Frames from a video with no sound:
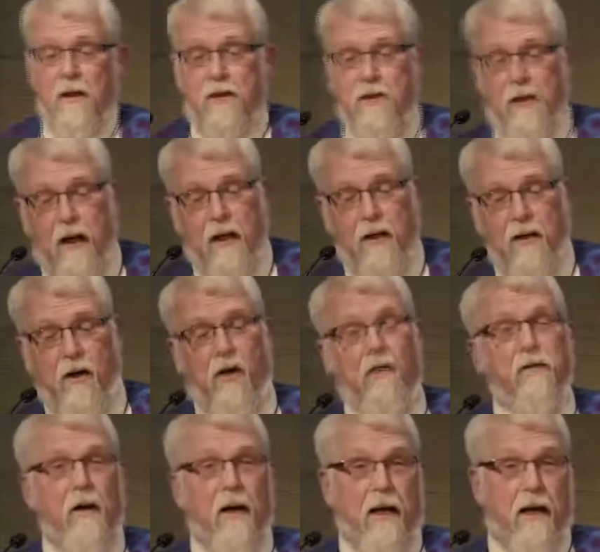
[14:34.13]
sung
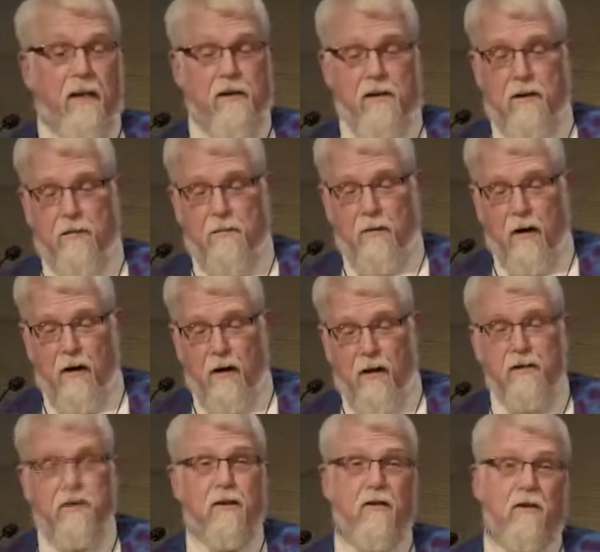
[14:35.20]
overheads in
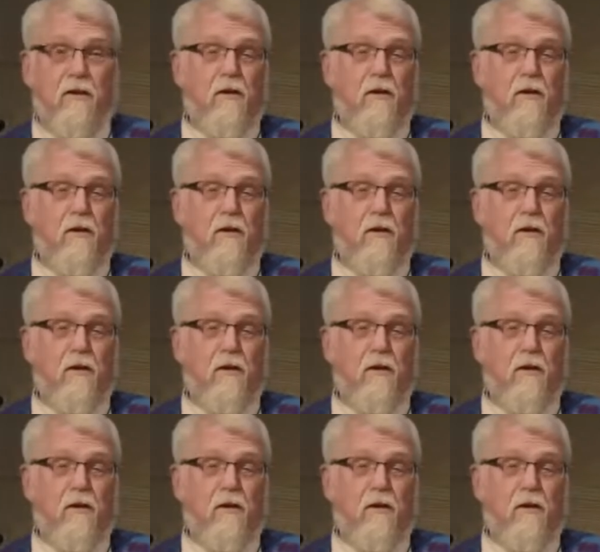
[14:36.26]
malls and